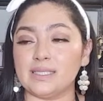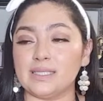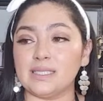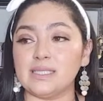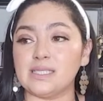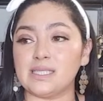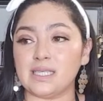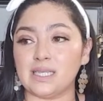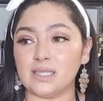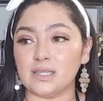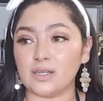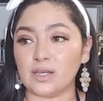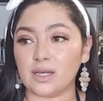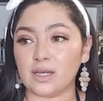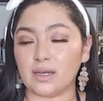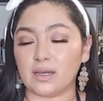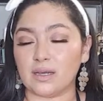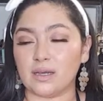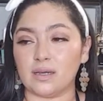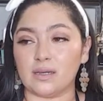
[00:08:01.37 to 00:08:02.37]
did see it
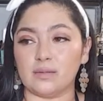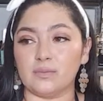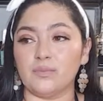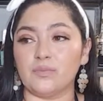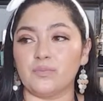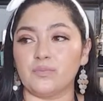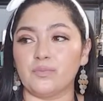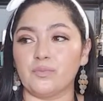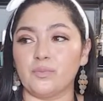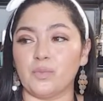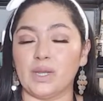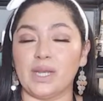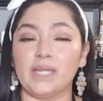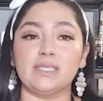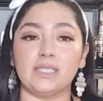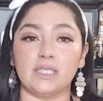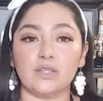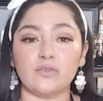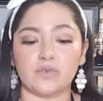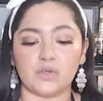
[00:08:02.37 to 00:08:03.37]
when I
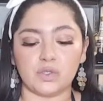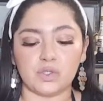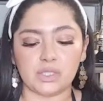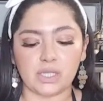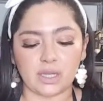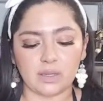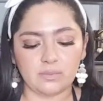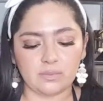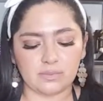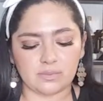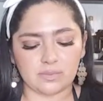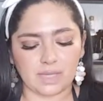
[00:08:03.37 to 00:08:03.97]
did it the first time